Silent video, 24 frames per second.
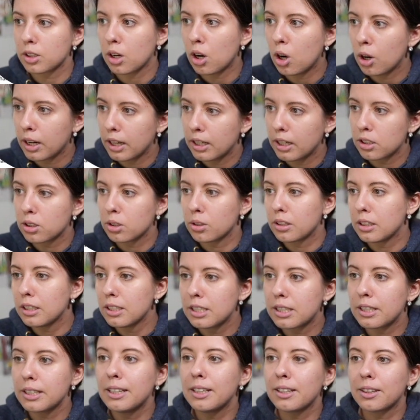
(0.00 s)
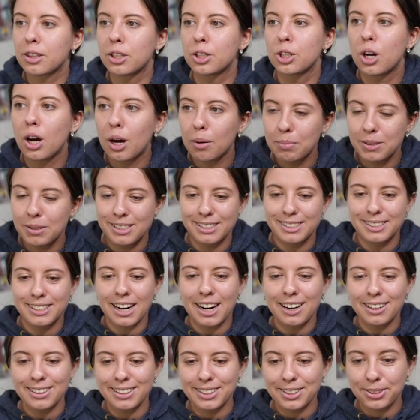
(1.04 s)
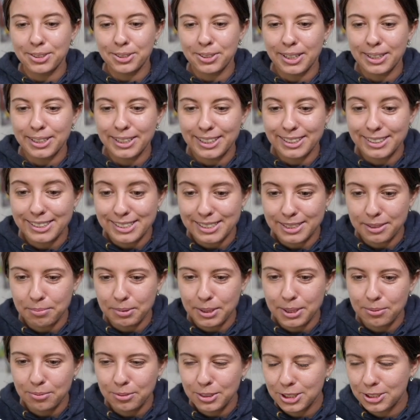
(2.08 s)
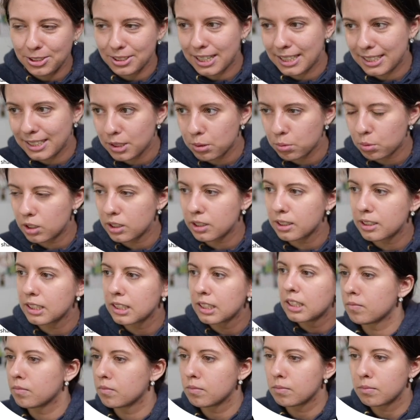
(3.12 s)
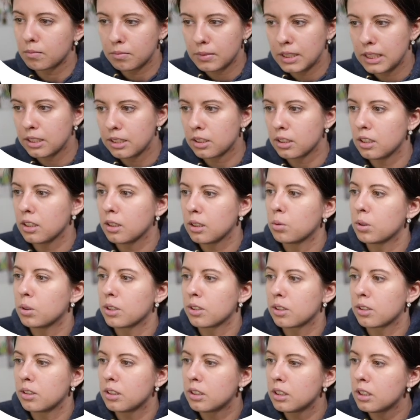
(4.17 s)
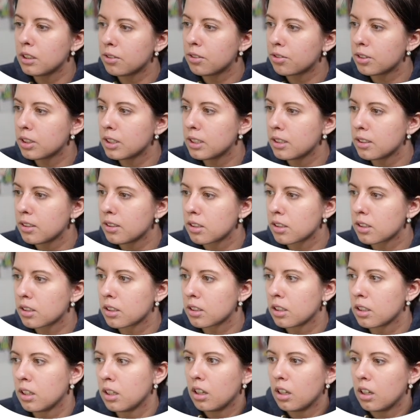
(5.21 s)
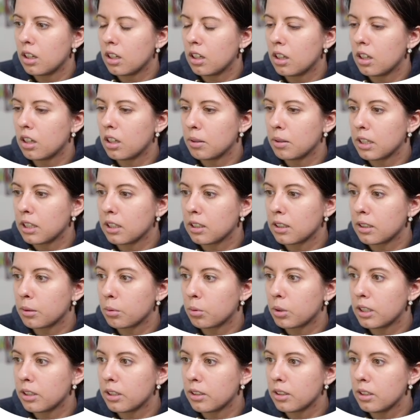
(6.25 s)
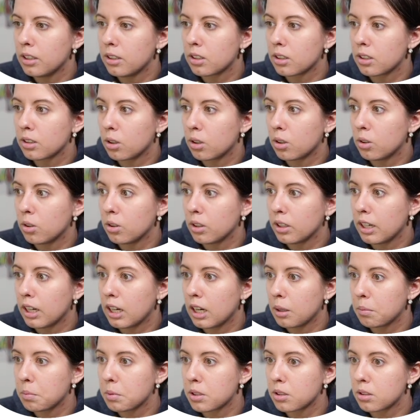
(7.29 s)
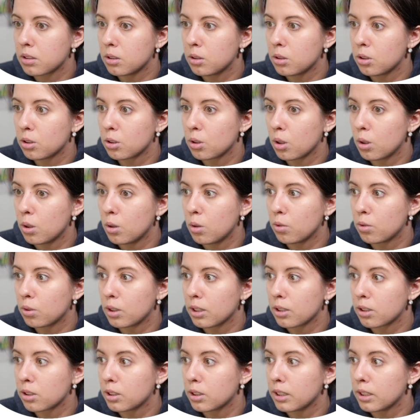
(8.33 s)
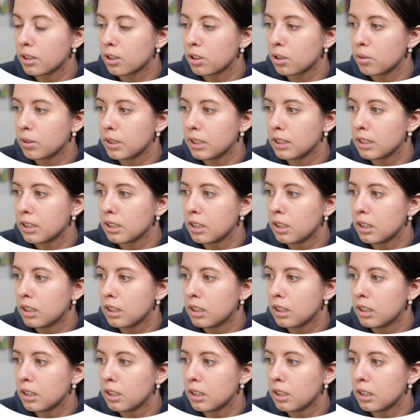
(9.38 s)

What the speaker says: Okay, so this thing at the top is entirely to try to get a snippet, which I guess worked. Basic, what is the difference? Oh my god, why are these in all caps? They're so frustrating to read.